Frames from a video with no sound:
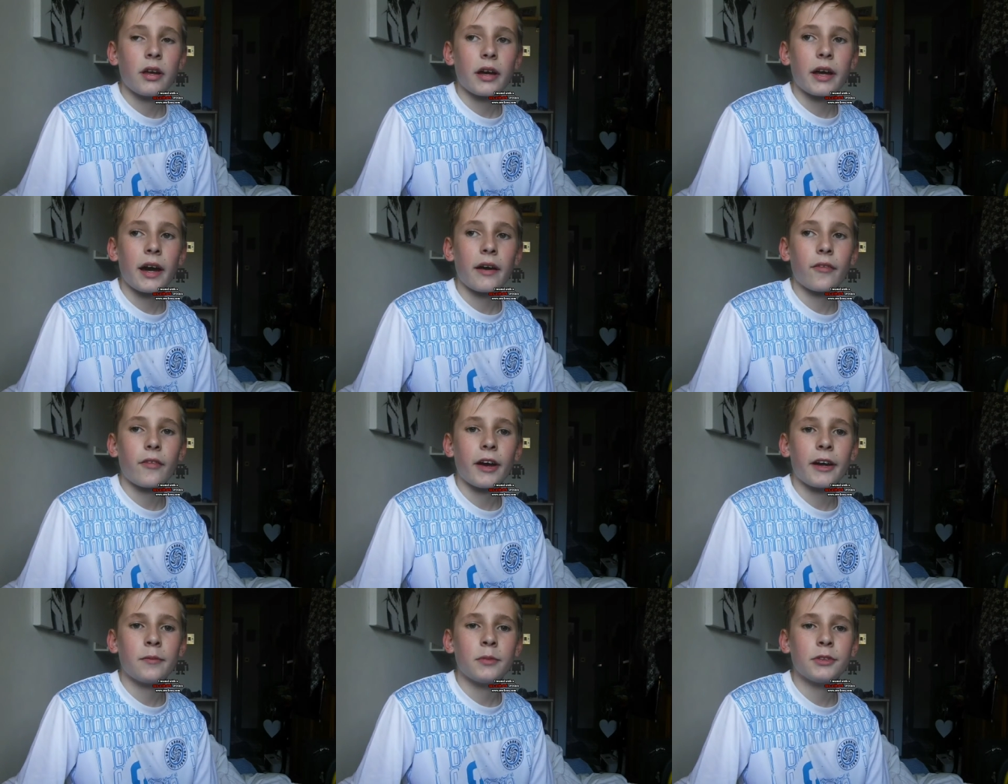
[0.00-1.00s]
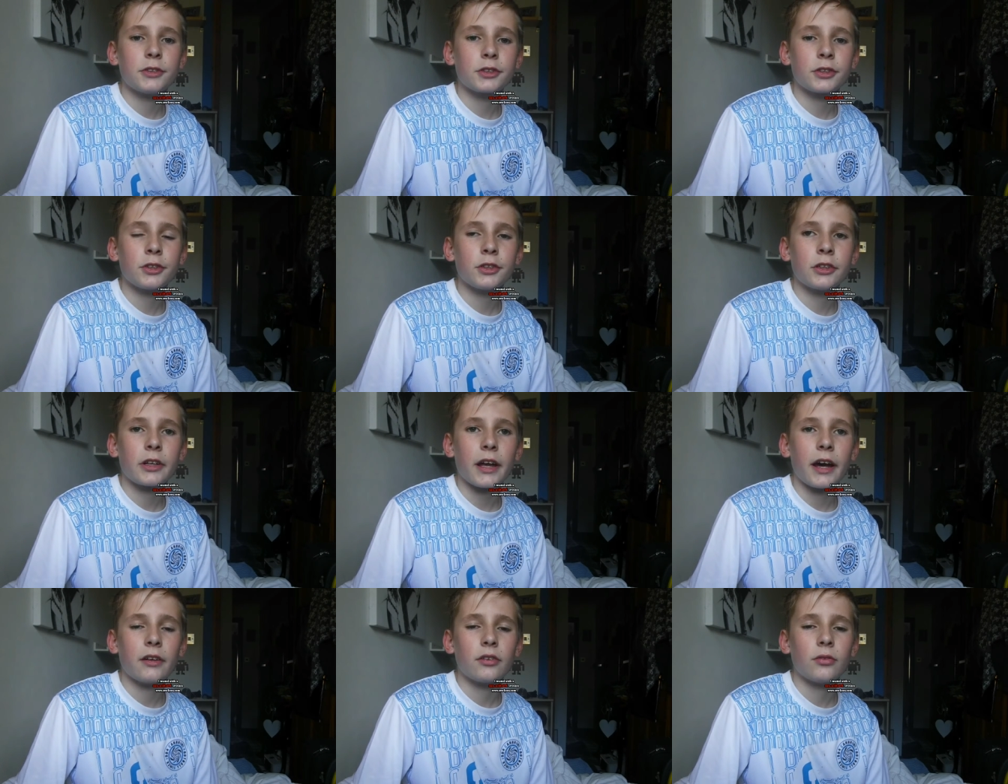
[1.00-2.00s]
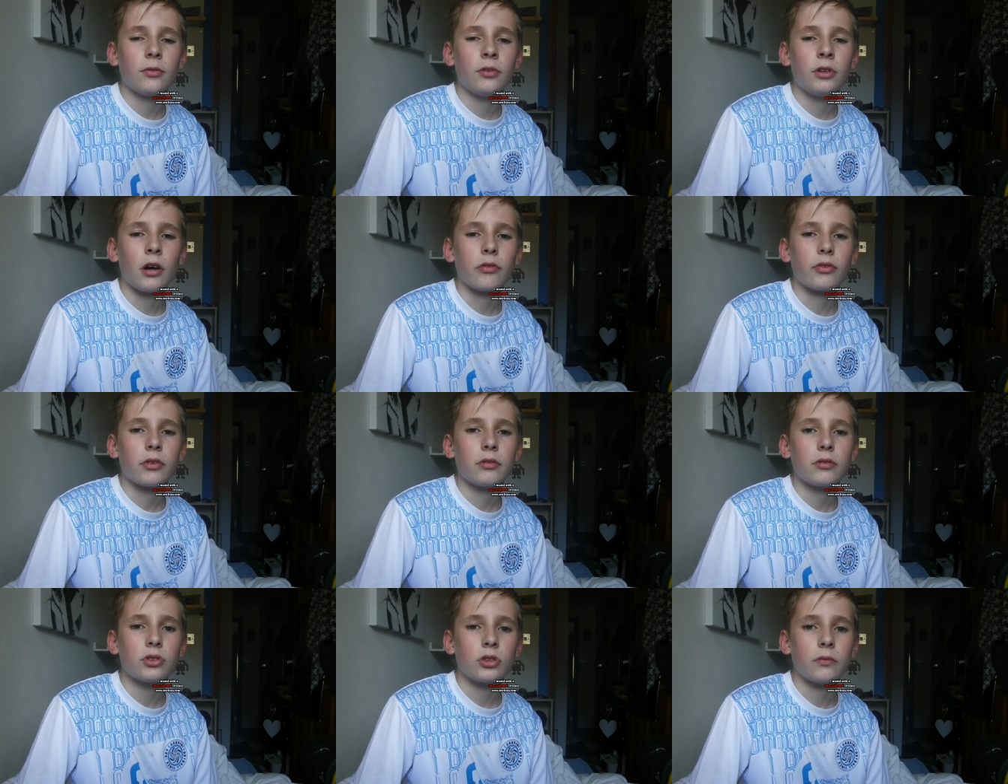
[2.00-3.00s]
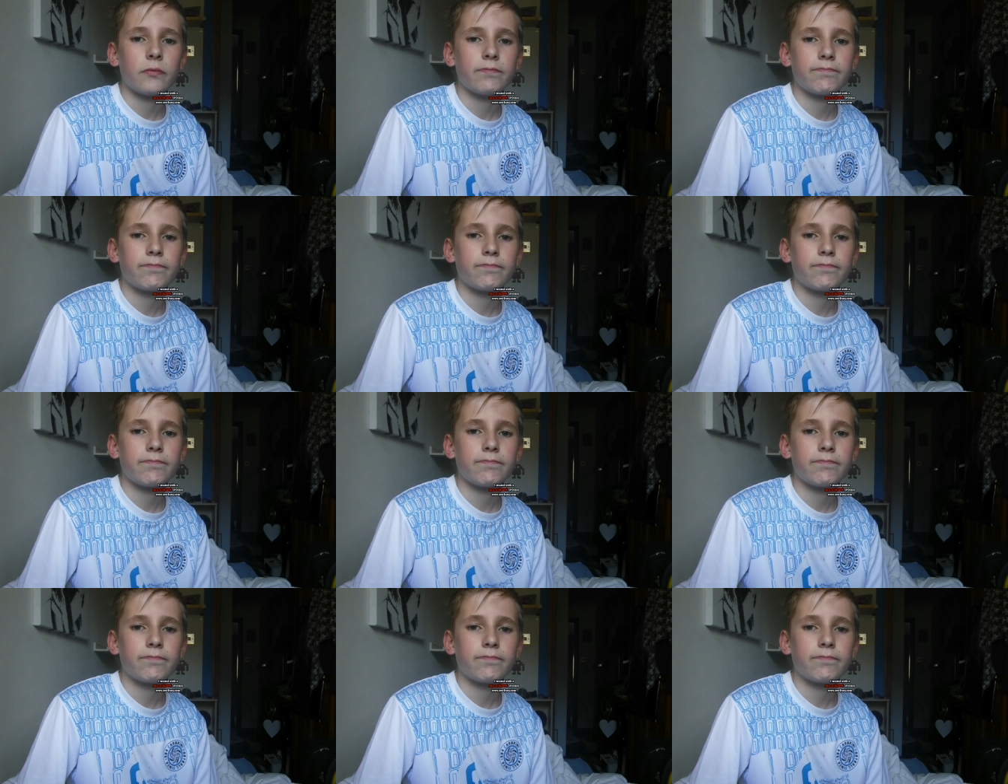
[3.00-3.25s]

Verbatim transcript: I can't ride my scooter. I can't do nothing. So